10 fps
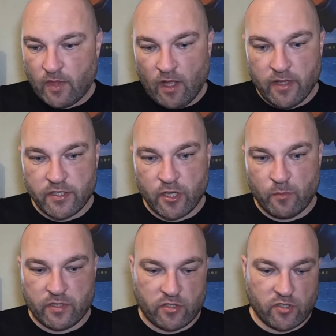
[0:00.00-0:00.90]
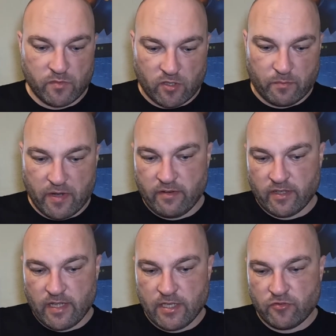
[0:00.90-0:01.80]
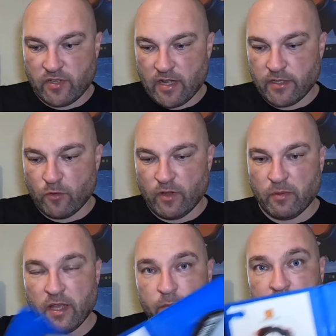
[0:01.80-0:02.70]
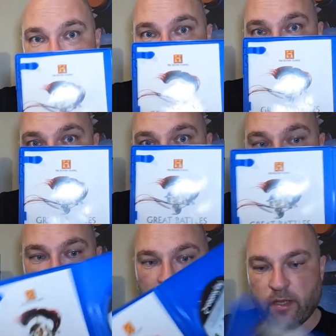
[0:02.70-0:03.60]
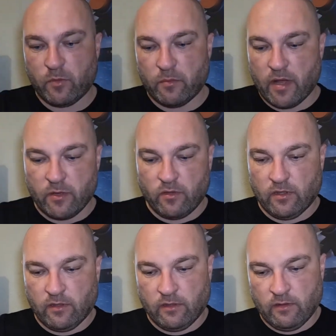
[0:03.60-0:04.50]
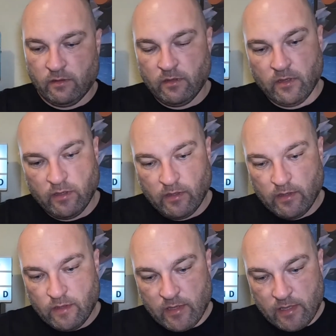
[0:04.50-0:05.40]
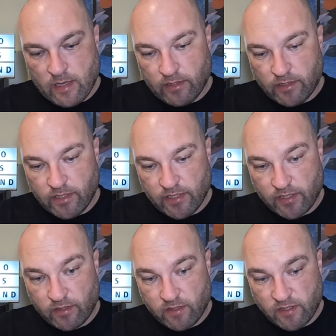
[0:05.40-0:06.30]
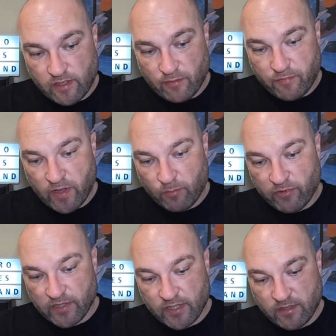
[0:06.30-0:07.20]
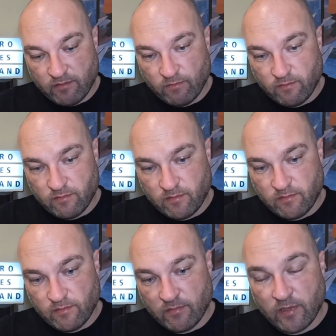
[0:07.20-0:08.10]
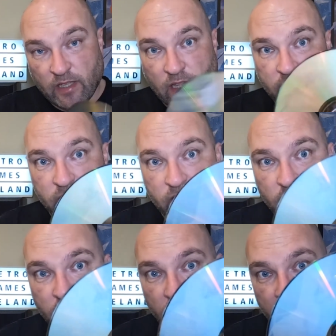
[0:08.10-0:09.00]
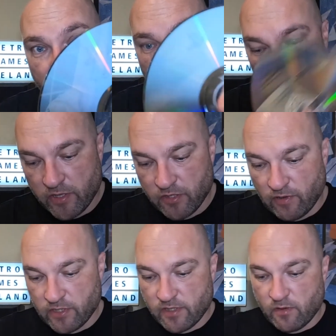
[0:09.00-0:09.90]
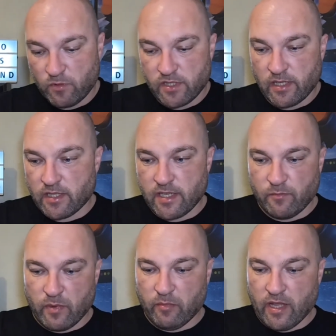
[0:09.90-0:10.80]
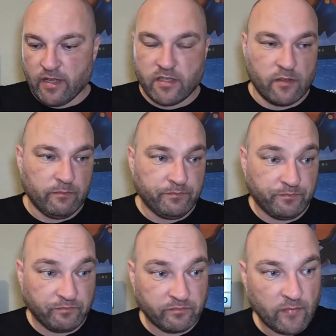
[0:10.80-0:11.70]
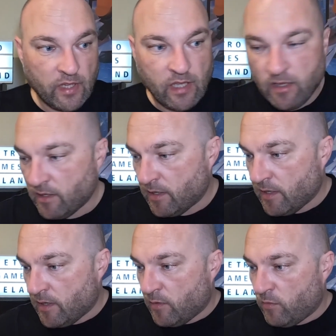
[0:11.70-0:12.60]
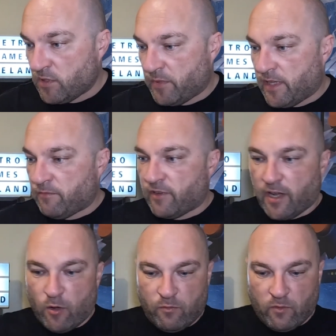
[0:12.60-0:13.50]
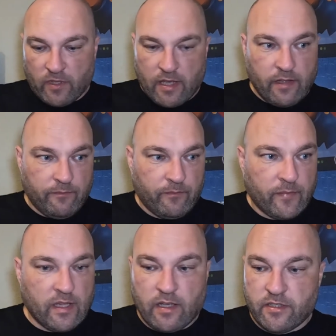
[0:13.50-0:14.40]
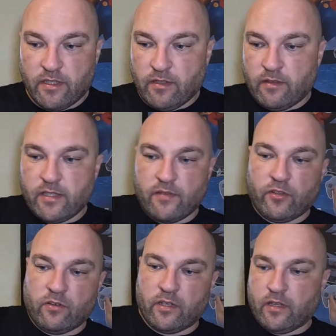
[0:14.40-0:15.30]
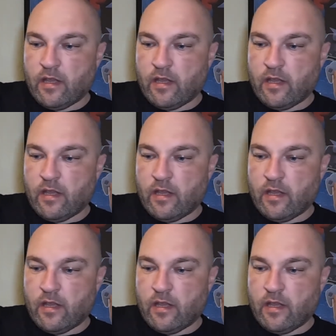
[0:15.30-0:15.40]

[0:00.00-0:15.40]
I assume it's just some sort of period in history and you replay it. But this came complete with a manual and the disc, just like a fingerprint, and that's it. There's not even a tiny scratch, so I wouldn't say that's even been played. So I want to put in for a go of one day. Actually, let's have a look.